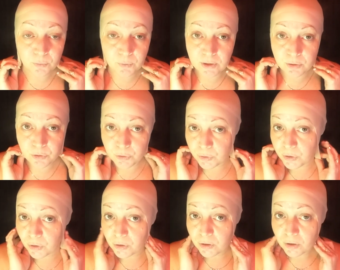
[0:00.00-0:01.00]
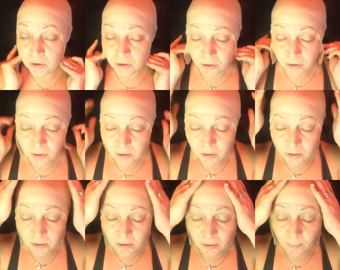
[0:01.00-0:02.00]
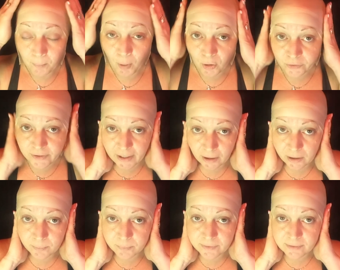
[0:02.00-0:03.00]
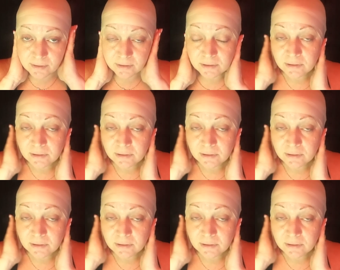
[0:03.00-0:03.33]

When you do your bald caps,